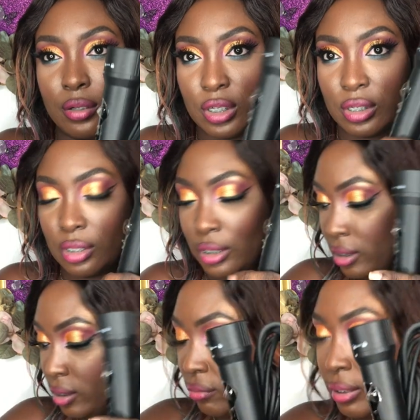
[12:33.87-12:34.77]
which is
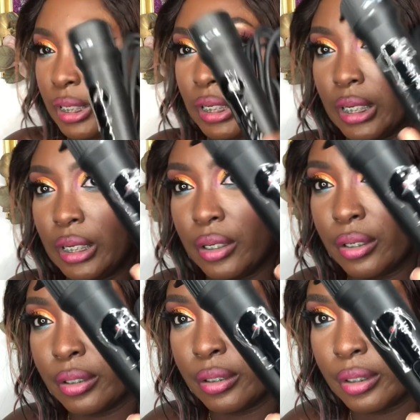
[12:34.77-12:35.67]
this right
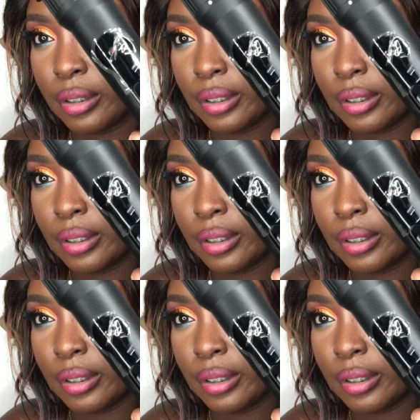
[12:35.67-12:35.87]
here.